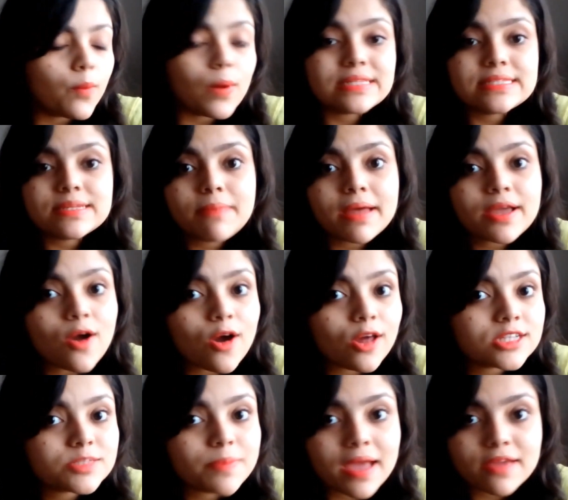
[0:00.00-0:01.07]
what's in my
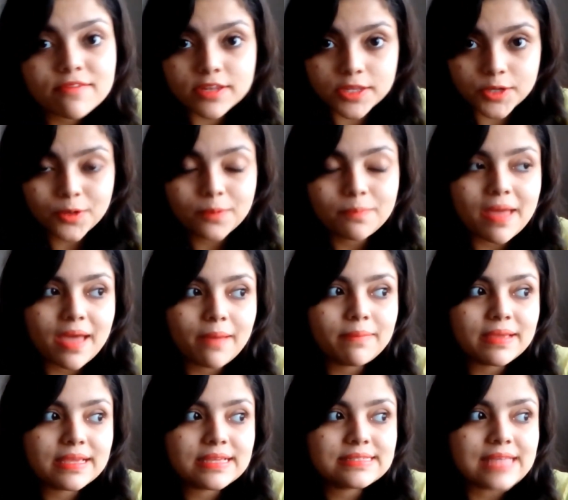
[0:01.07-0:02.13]
college bag video,
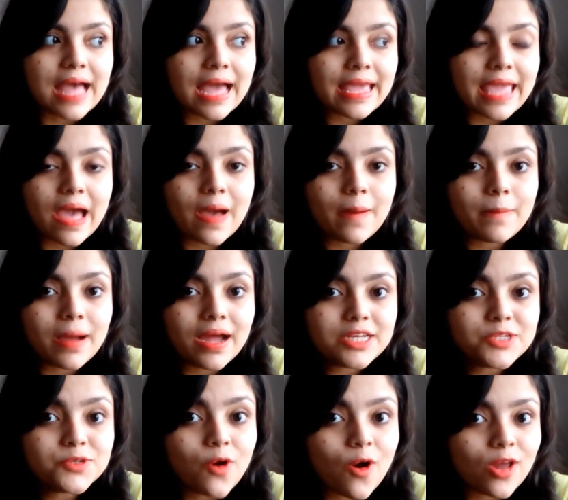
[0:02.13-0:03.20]
because I am a
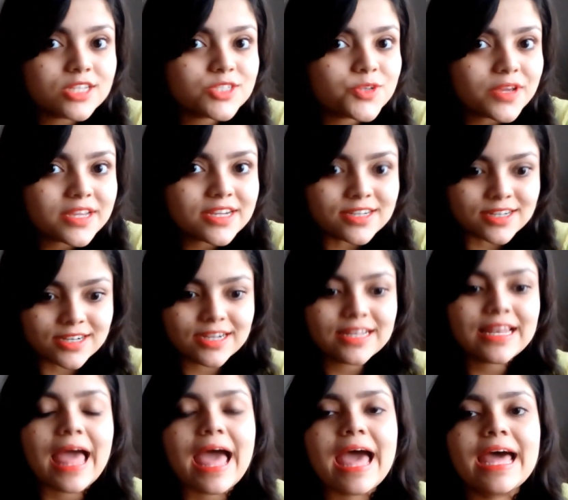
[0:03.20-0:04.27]
new college going
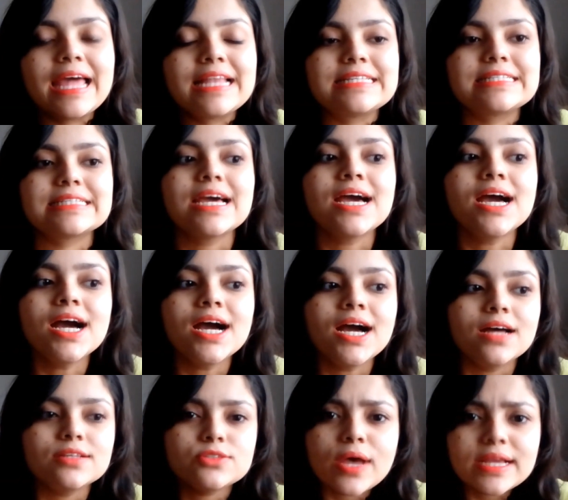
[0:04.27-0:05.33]
girl. And
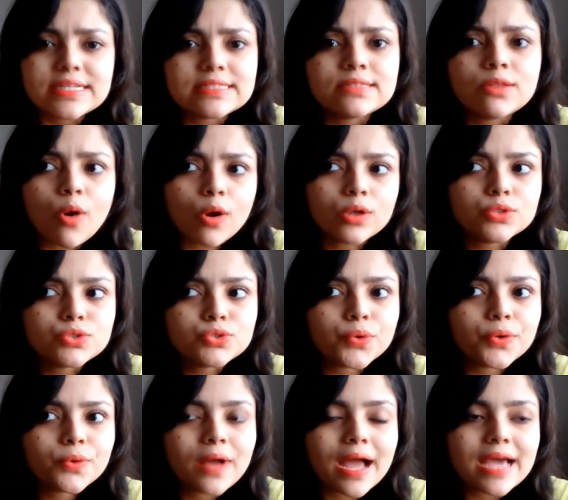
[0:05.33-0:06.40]
so I just thought to
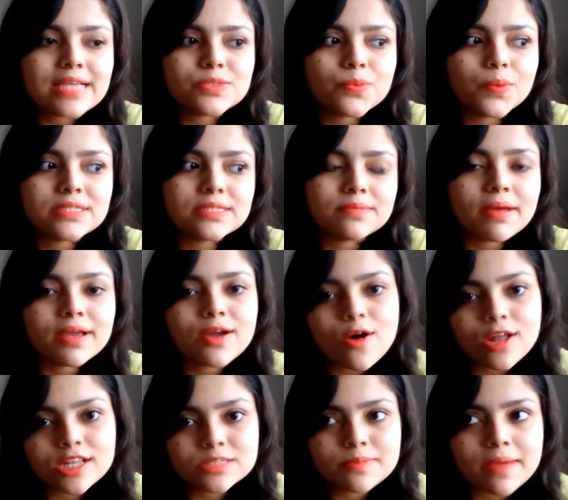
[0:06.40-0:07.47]
show you guys what's in my
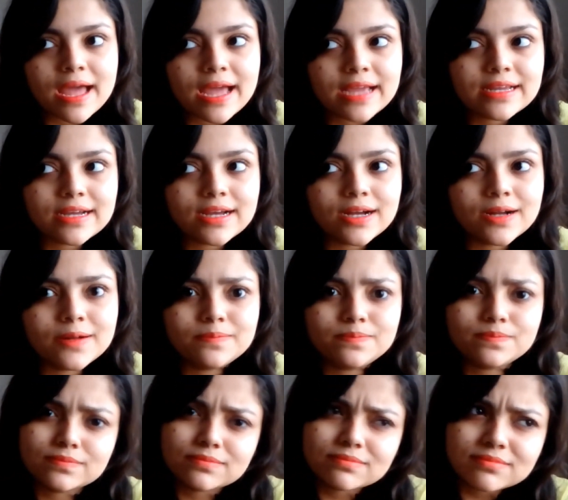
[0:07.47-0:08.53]
college bag,
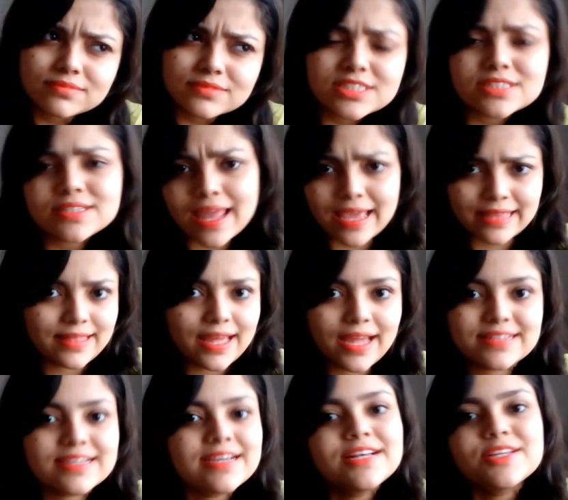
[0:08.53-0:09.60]
just like
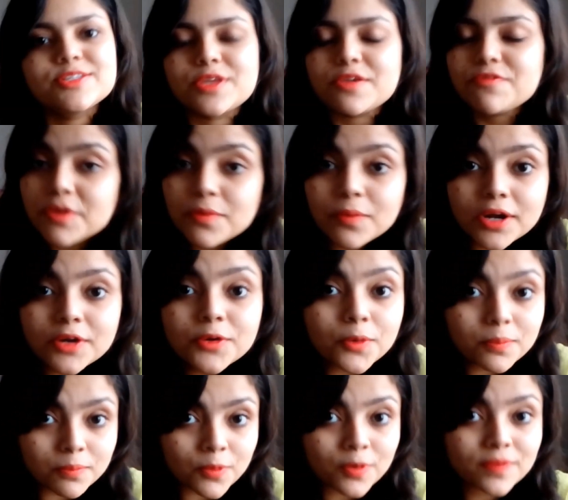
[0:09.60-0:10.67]
that. If you want to
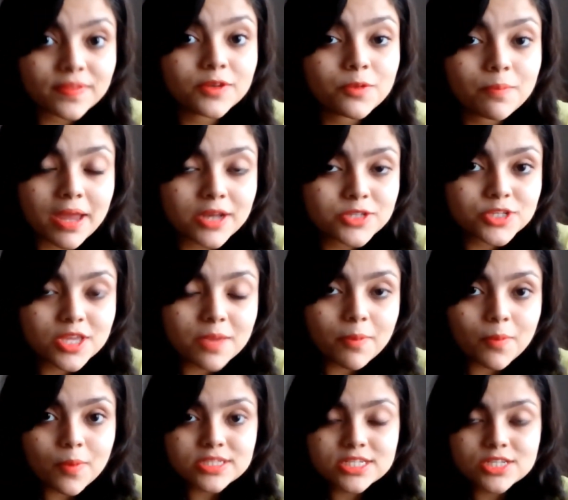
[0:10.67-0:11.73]
know more, then you better should keep
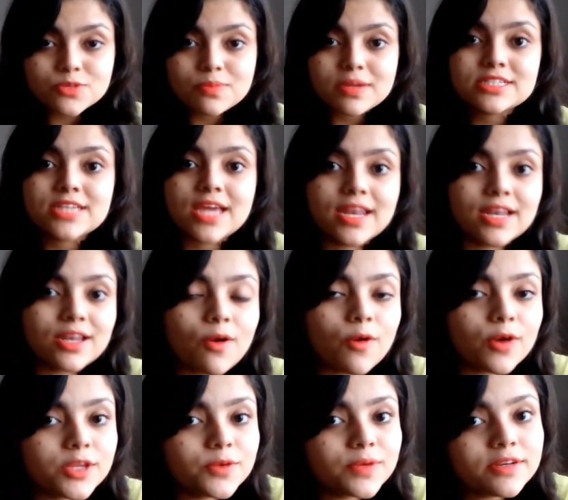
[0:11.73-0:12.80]
on watching to my channel,
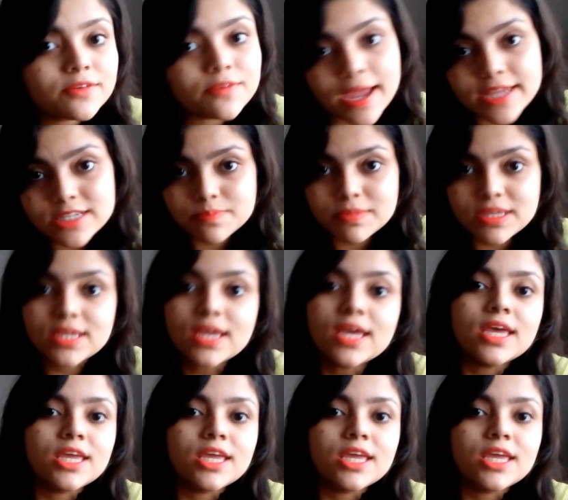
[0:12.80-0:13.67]
or you can write me,